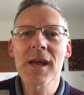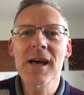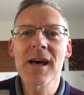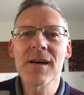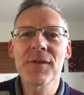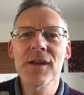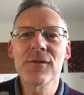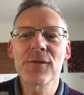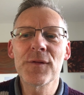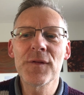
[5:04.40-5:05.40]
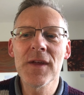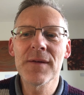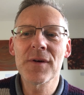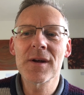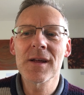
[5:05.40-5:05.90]
we have his
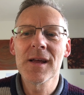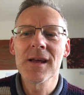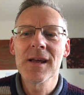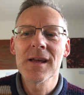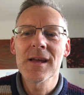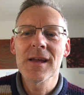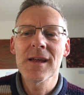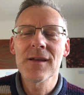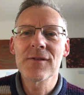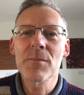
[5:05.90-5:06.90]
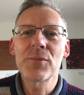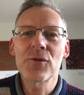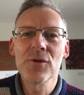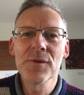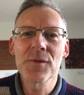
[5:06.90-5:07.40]
favour, his
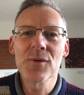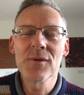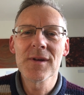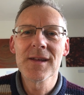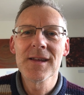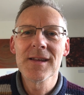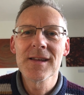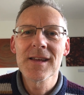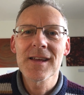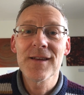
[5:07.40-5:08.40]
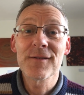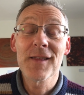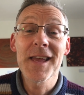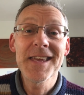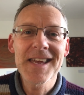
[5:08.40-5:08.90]
approval, his
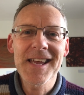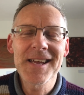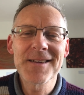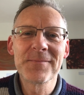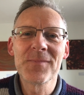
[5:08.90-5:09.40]
liking,